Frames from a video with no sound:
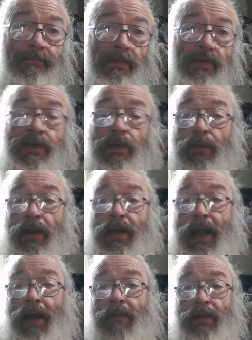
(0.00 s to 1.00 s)
she
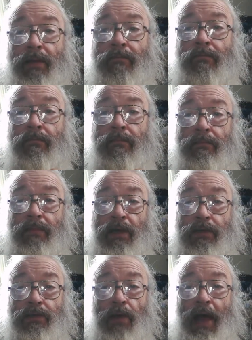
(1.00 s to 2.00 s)
renamed him
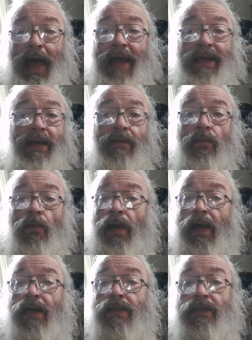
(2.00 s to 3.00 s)
because she had to give him
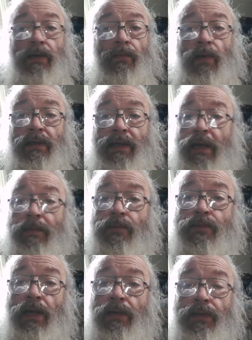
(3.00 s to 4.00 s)
away. She didn't want to take him to
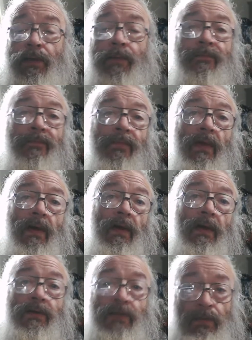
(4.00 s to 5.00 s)
shelter.
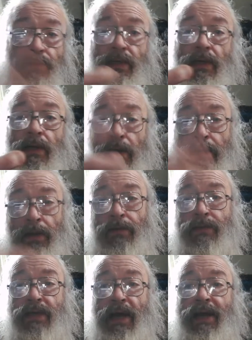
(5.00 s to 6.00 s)
She was another
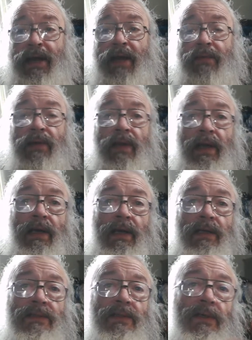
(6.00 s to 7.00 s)
skydiver like
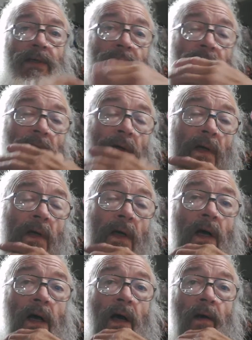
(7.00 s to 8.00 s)
us.
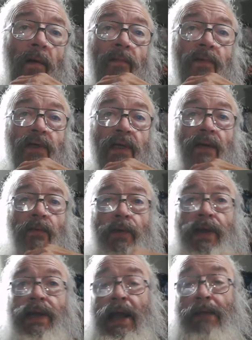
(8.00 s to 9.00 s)
She
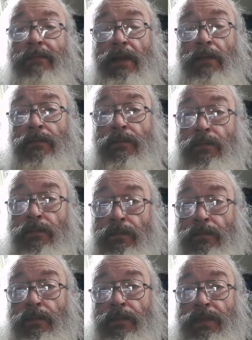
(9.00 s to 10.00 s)
renamed him
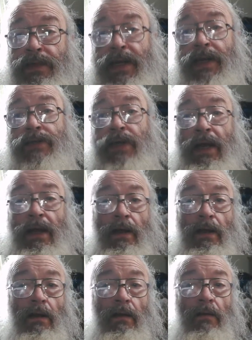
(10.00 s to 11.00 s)
TJ
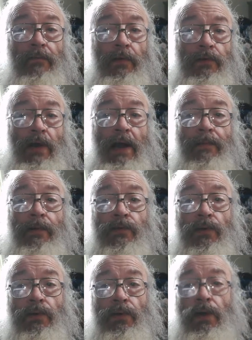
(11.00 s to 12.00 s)
for Trapper
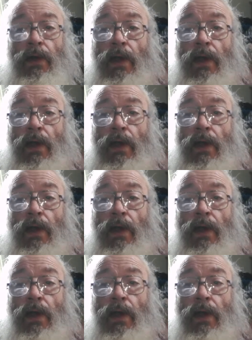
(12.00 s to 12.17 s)
Jr.